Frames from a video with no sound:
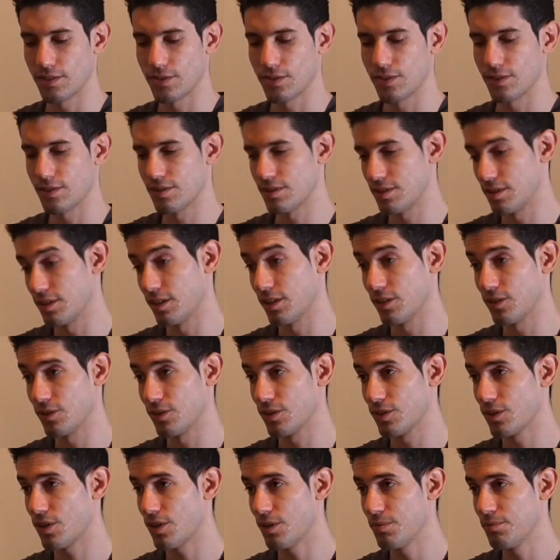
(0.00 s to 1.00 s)
on
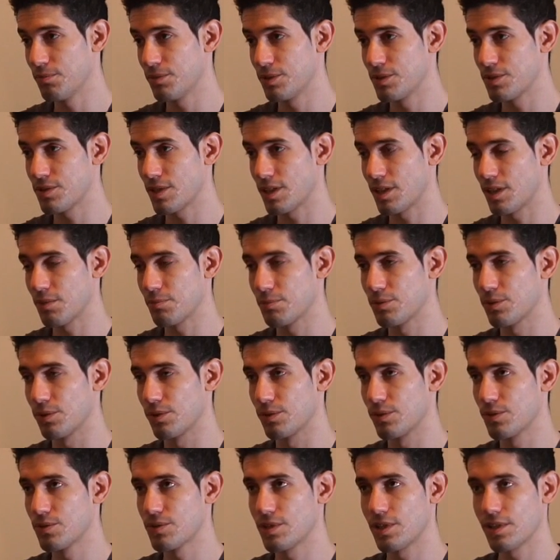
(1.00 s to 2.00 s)
synereo.com and sign up to our
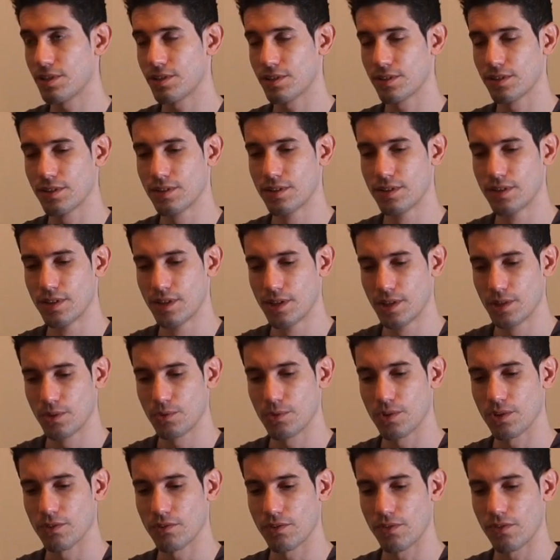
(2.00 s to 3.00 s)
newsletter.
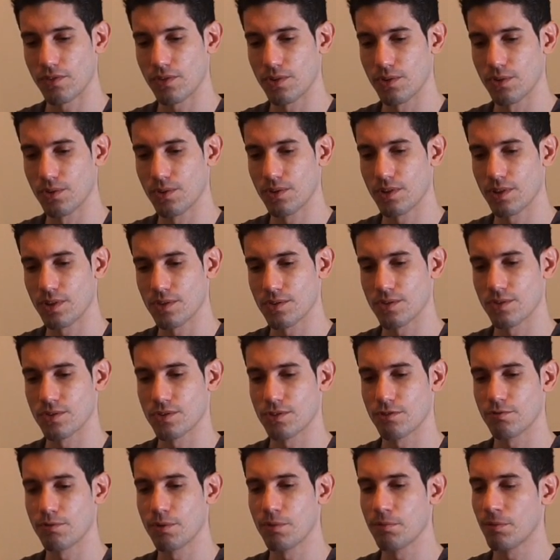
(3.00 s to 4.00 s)
We have a few thousands
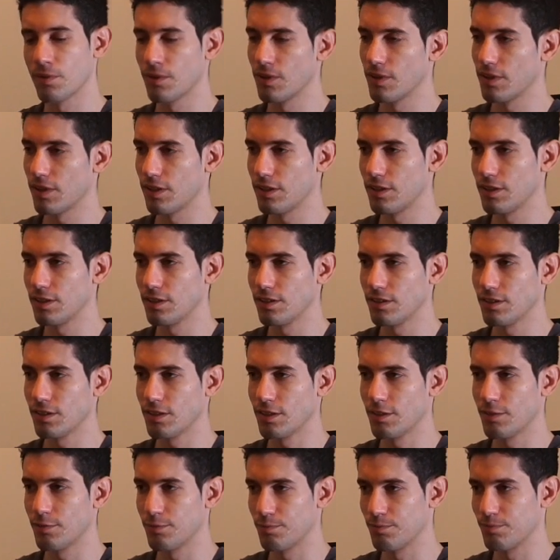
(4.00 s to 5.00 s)
of people already
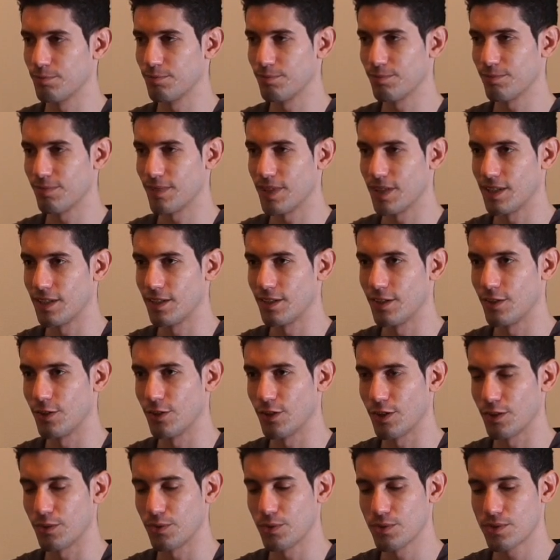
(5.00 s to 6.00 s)
um, uh, on
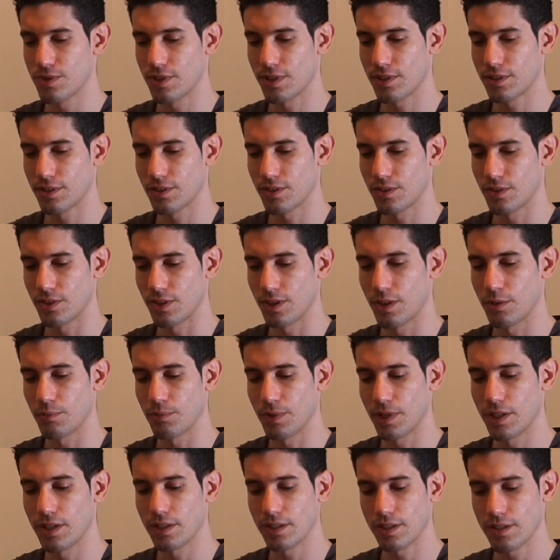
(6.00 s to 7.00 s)
our newsletter on our
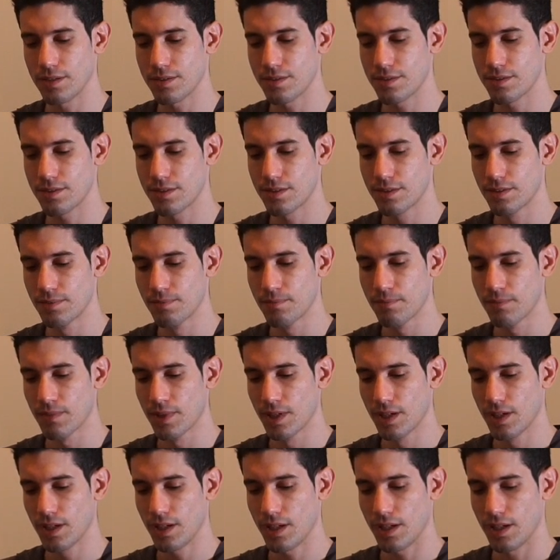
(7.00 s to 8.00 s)
mailing lists,
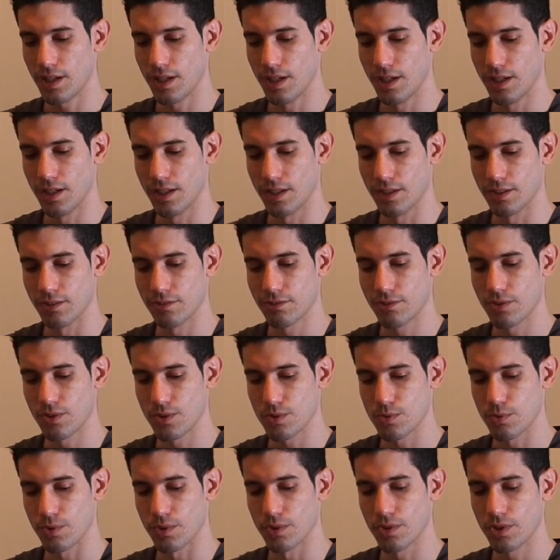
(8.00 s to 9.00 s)
and of
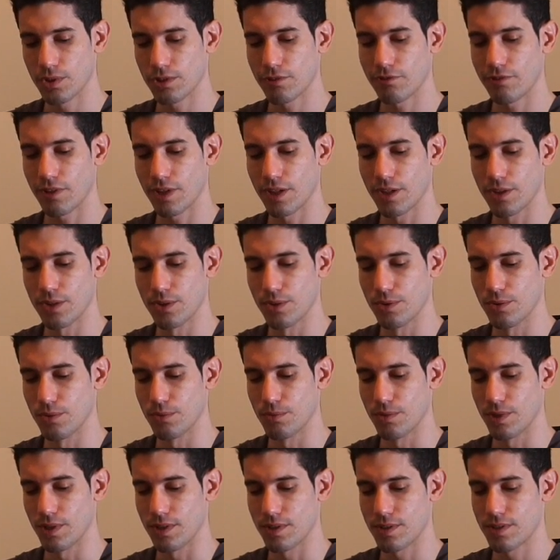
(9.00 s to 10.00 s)
course we'll notify you
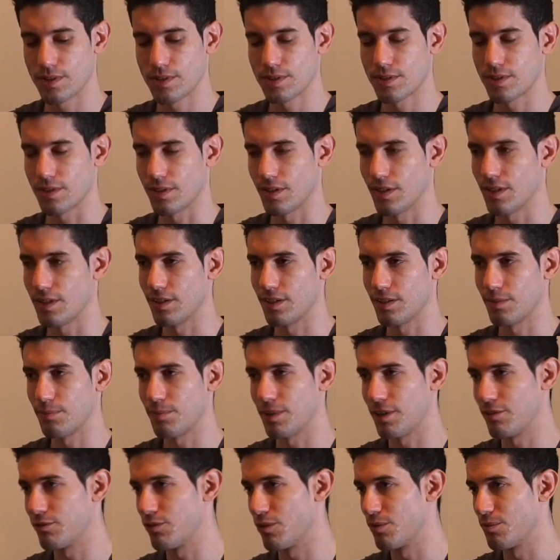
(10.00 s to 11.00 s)
once uh, the
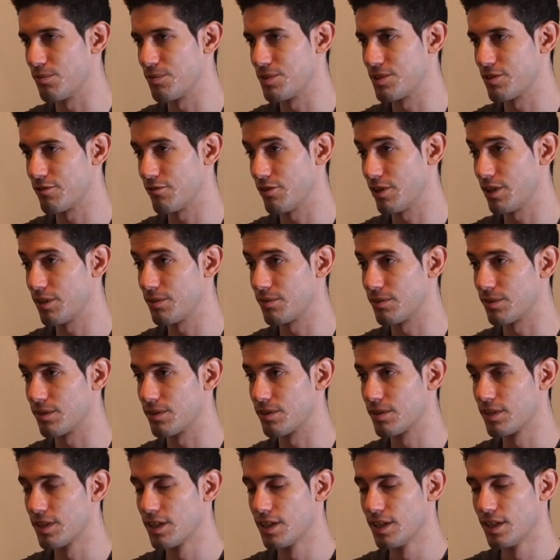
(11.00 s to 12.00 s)
platform is available.
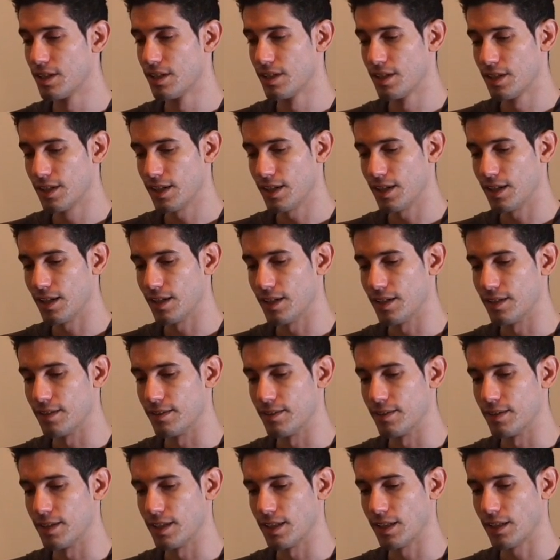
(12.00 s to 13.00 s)

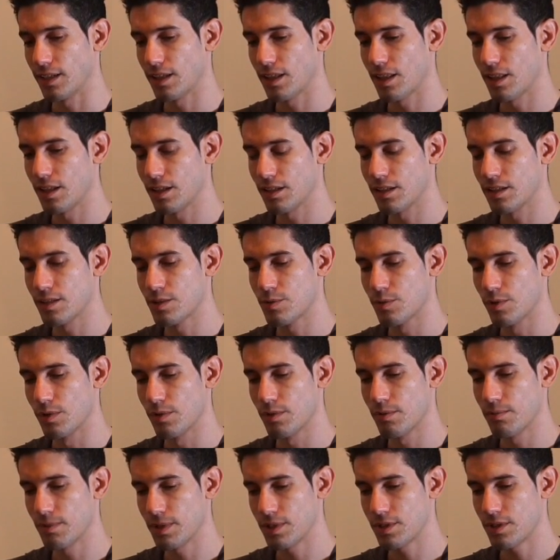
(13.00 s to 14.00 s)
another thing that's
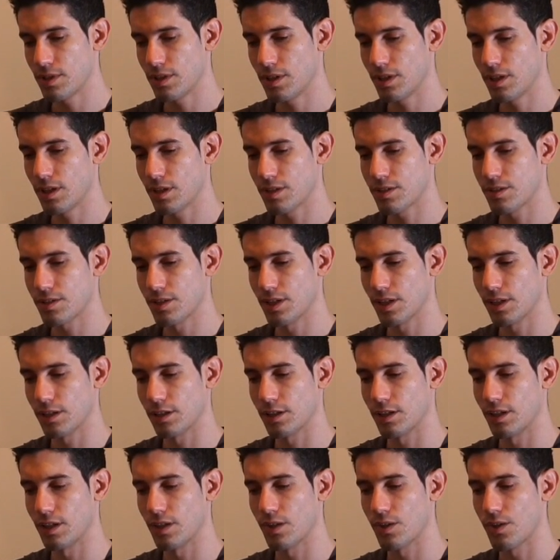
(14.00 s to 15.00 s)
worth mentioning is that
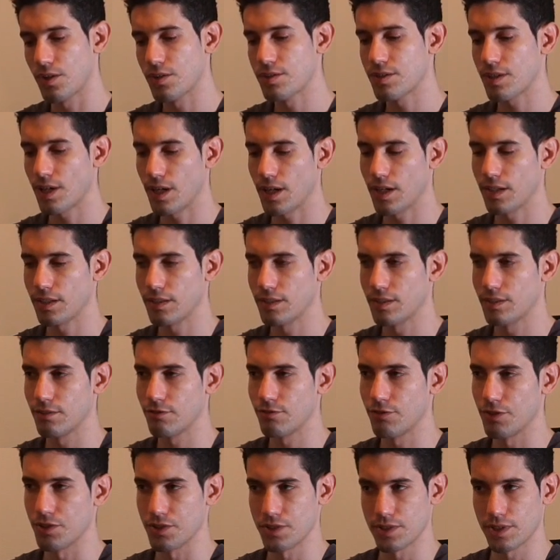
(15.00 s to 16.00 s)
alongside the
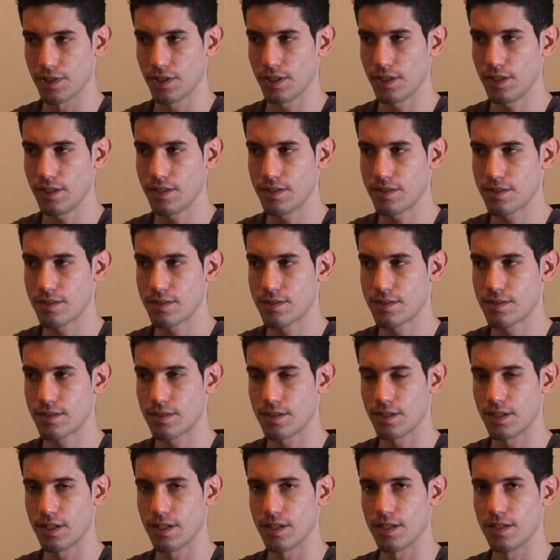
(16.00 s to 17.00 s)
first release,
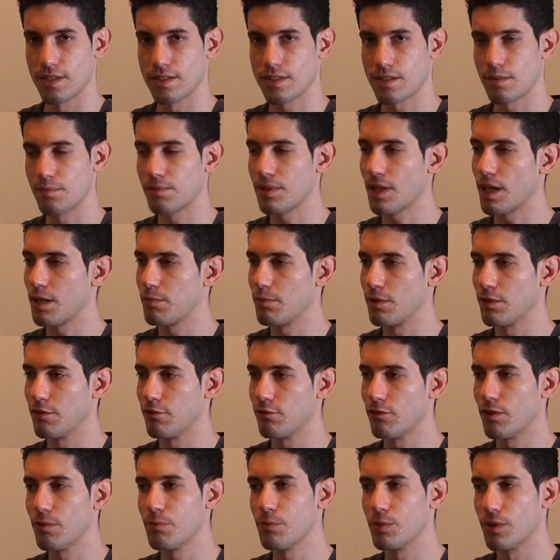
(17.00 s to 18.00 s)
sometime in
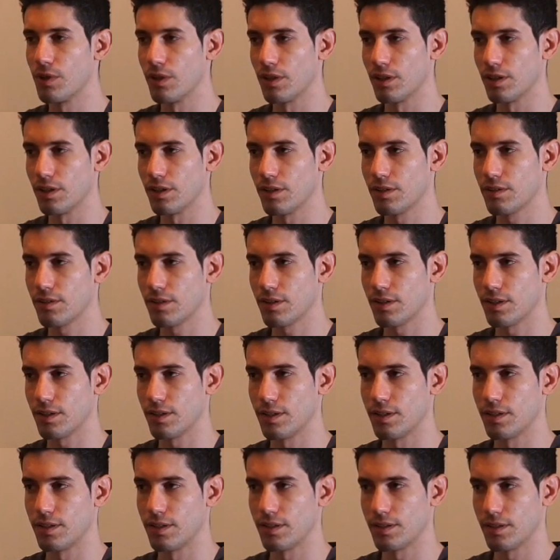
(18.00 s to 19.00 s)
February,
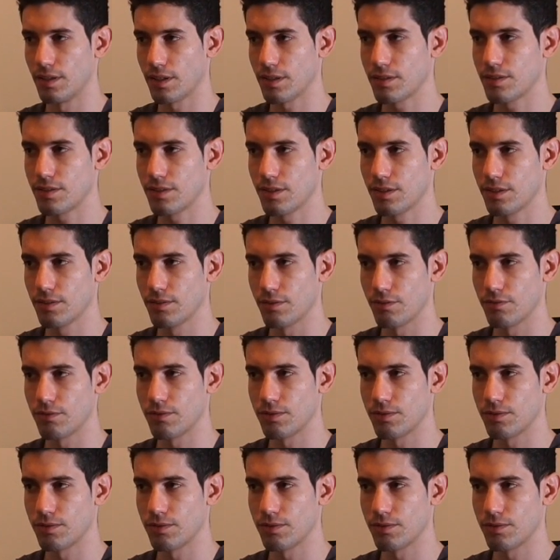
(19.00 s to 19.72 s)
next year, uh,